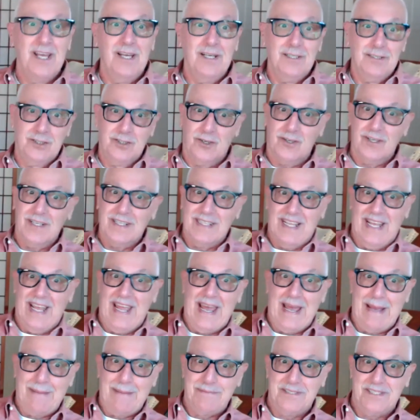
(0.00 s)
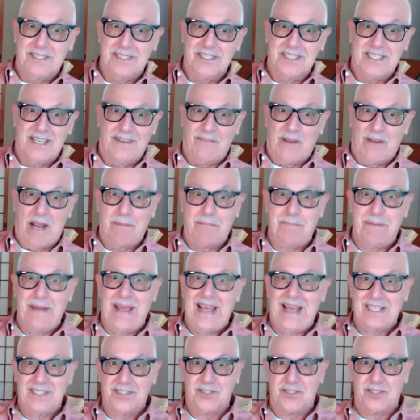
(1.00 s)
During the absence of our
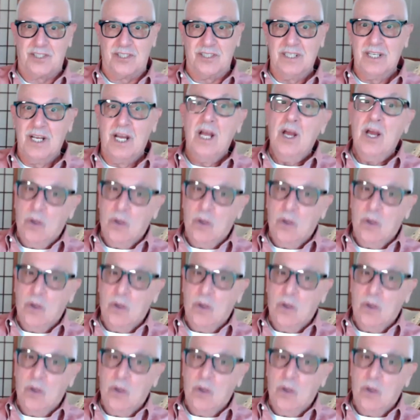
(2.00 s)
pastor,